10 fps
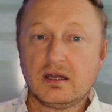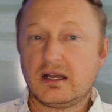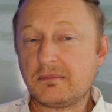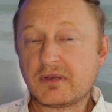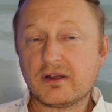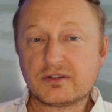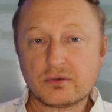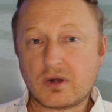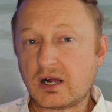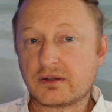And I'm going to
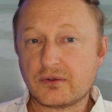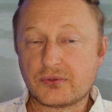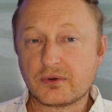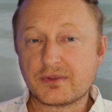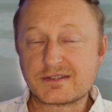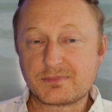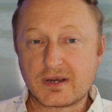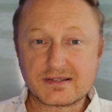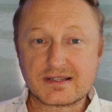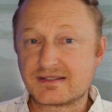walk you through this
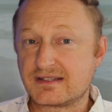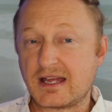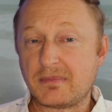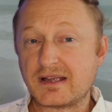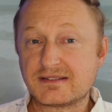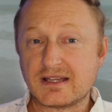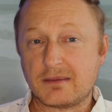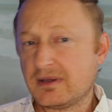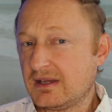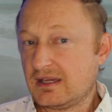process step by
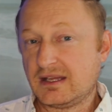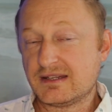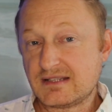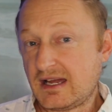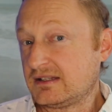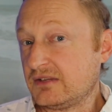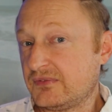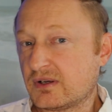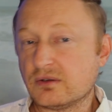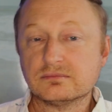step. It is not
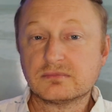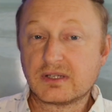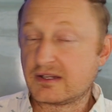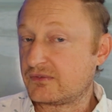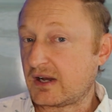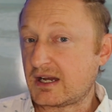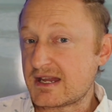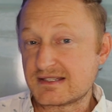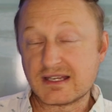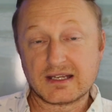difficult. It is very
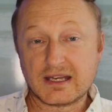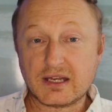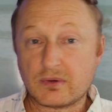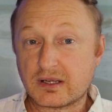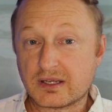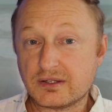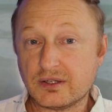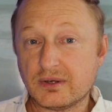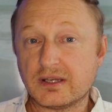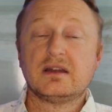easy and anyone can
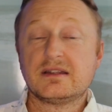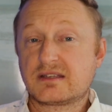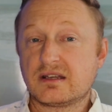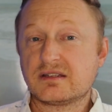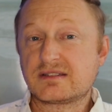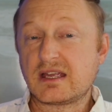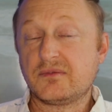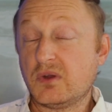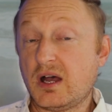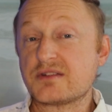do it. It's going to save
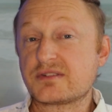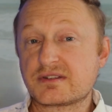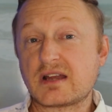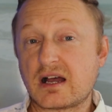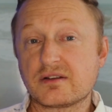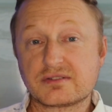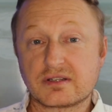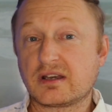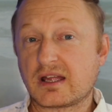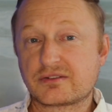you hundreds of dollars on
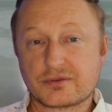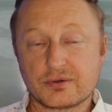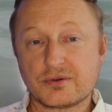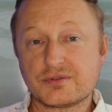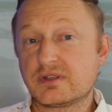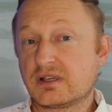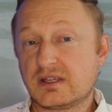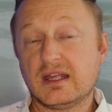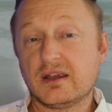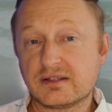your next cruise,
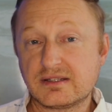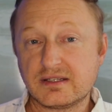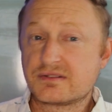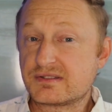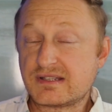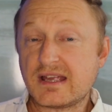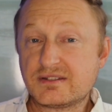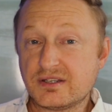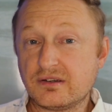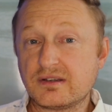guaranteed. So stay
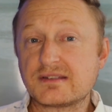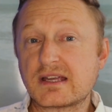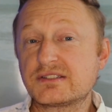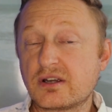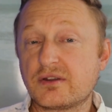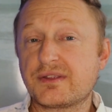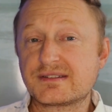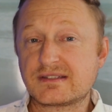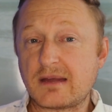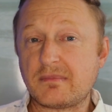tuned as I show you the
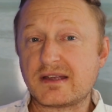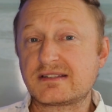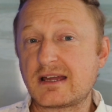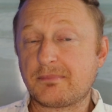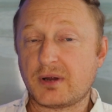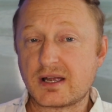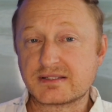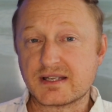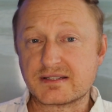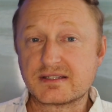step-by-step
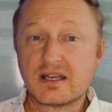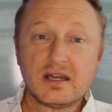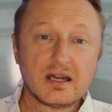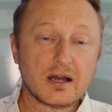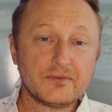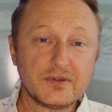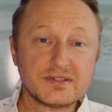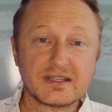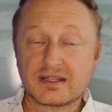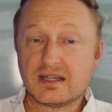process of
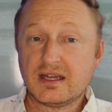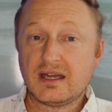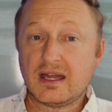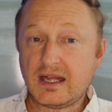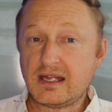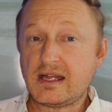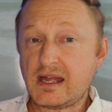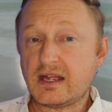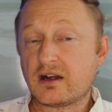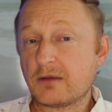using
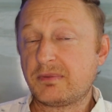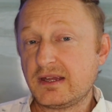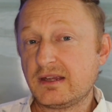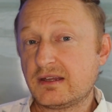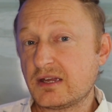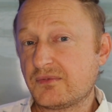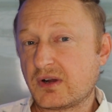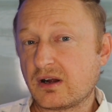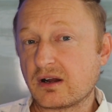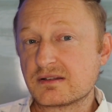AARP gift
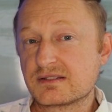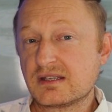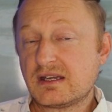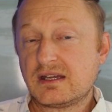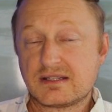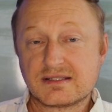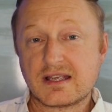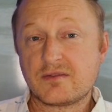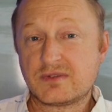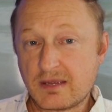cards to
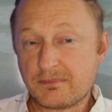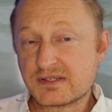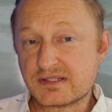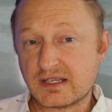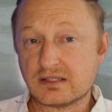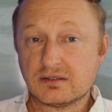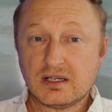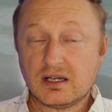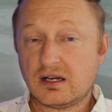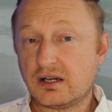save 10%
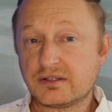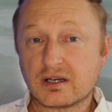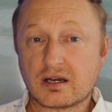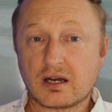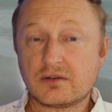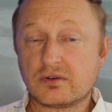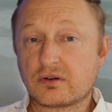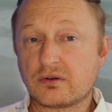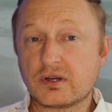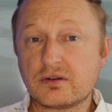on your Carnival
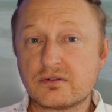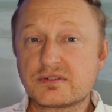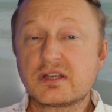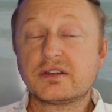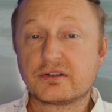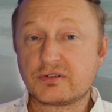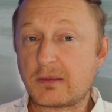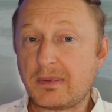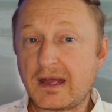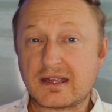cruise, your
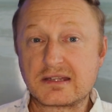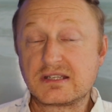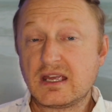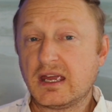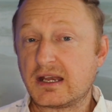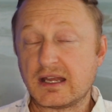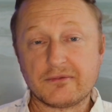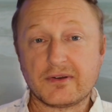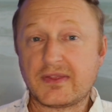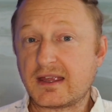drink package, and
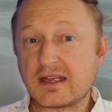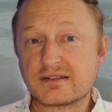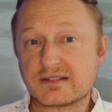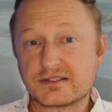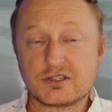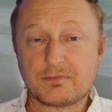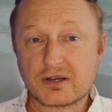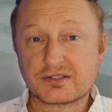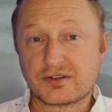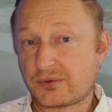everything else that you
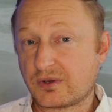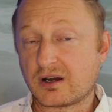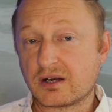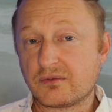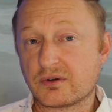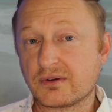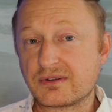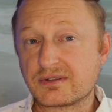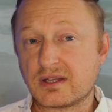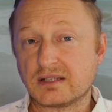purchase through Carnival
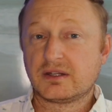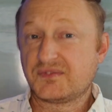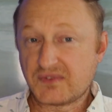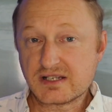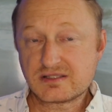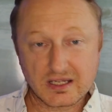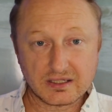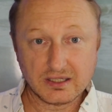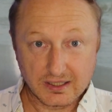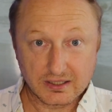Cruise Line. The first thing
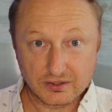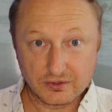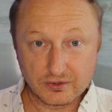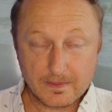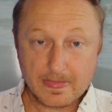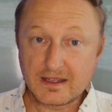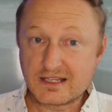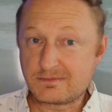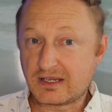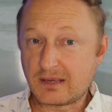you need to do
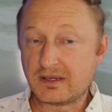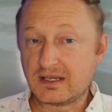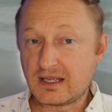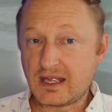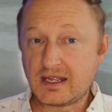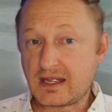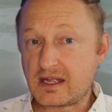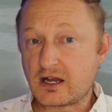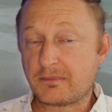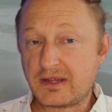is become an
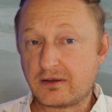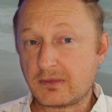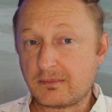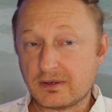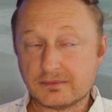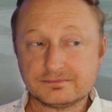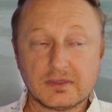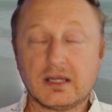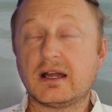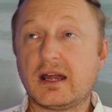AARP member.
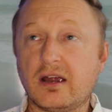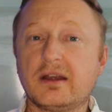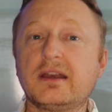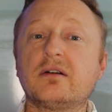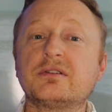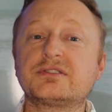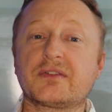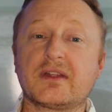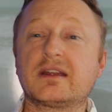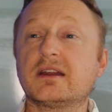And I already know what you're
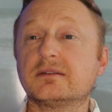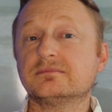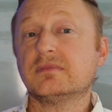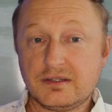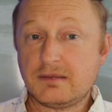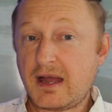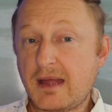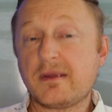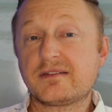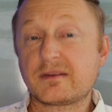thinking. You
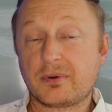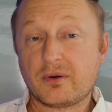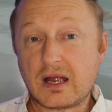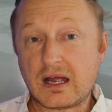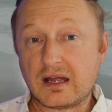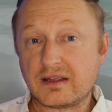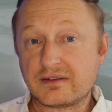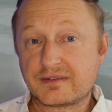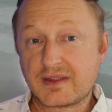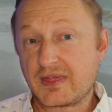might be
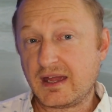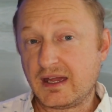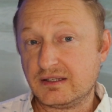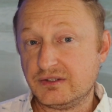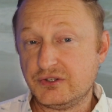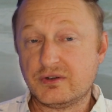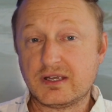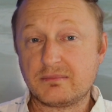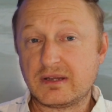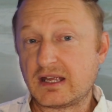surprised that you
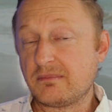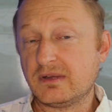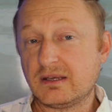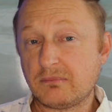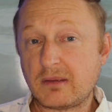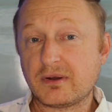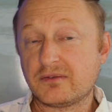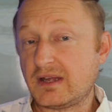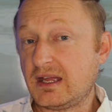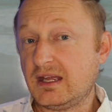can become a member
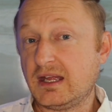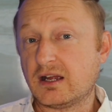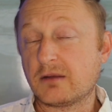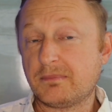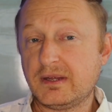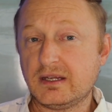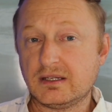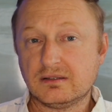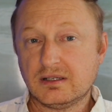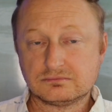of
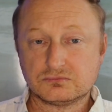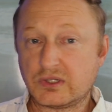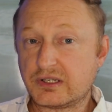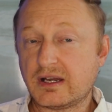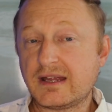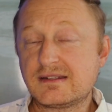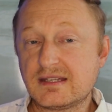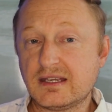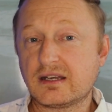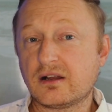AARP when you're
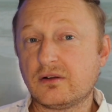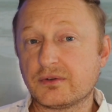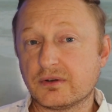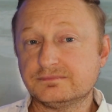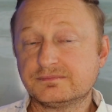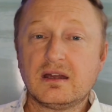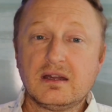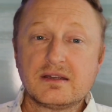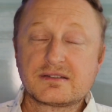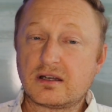18 and older.
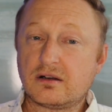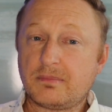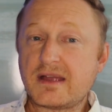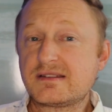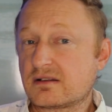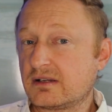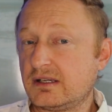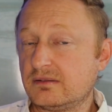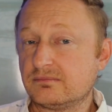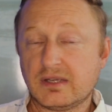So
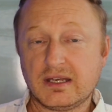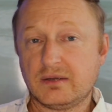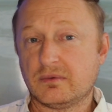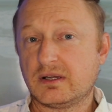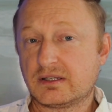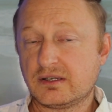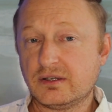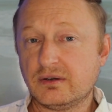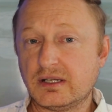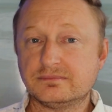basically, anyone can
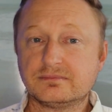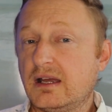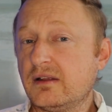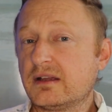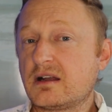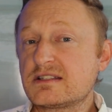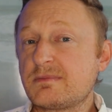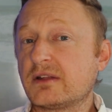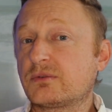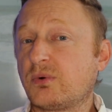do it. It only costs
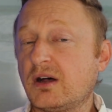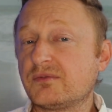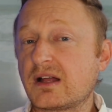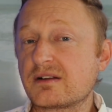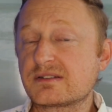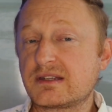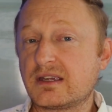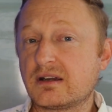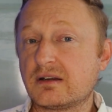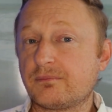about $12 a
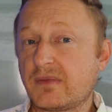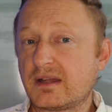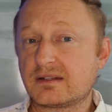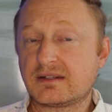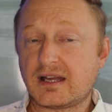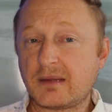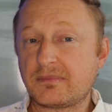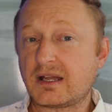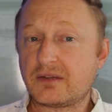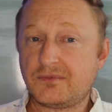year at the time
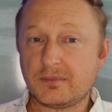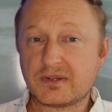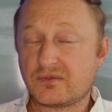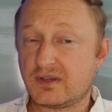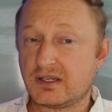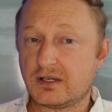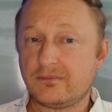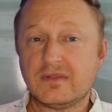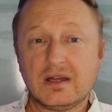that I filmed this video.